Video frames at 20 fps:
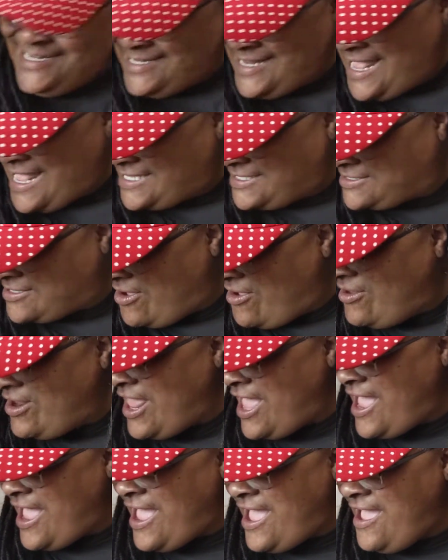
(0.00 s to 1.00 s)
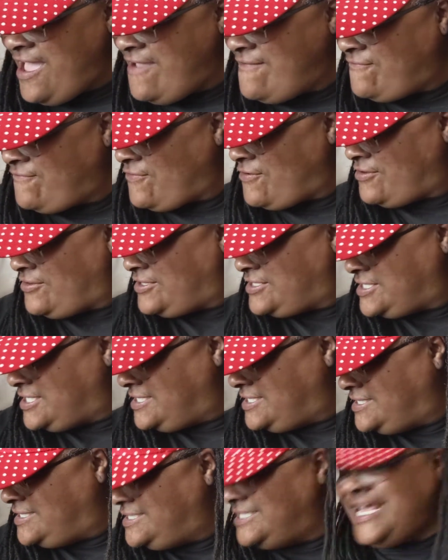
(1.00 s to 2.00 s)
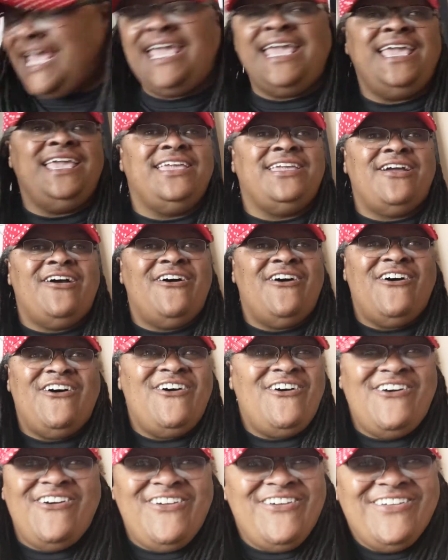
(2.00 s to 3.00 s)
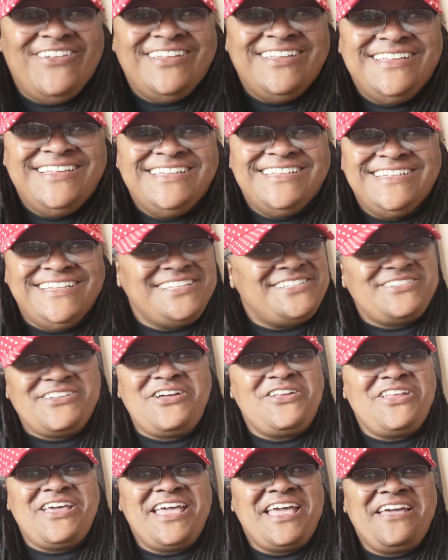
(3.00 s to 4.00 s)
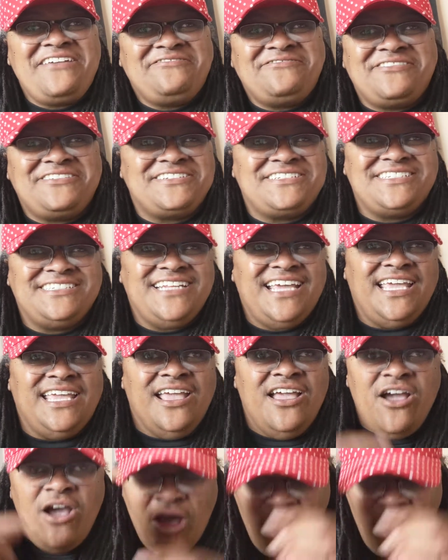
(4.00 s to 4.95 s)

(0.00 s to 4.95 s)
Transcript: that's all I have for today, y'all. That's all I have for today.